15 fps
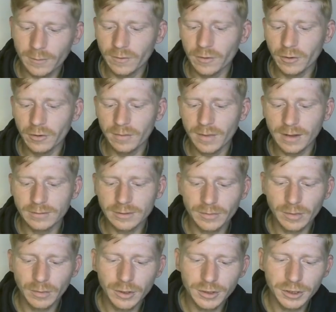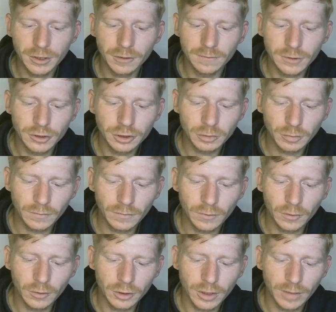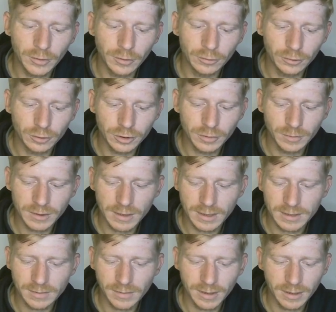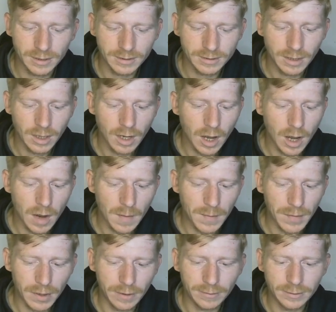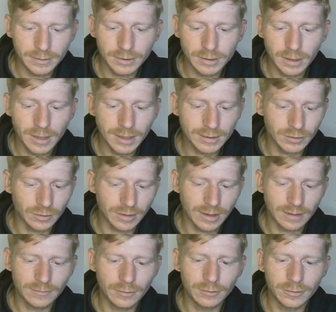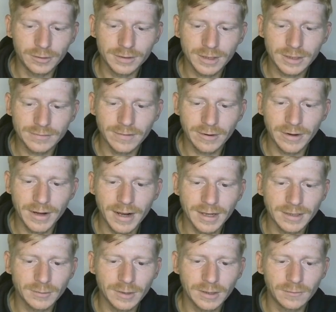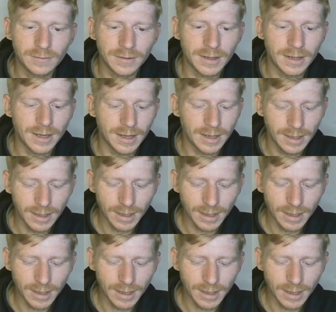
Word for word: we've got the mines to be merging over just before Tribunal does decide to make his appearance. So that's alright for us, that's very nice, we're loving that.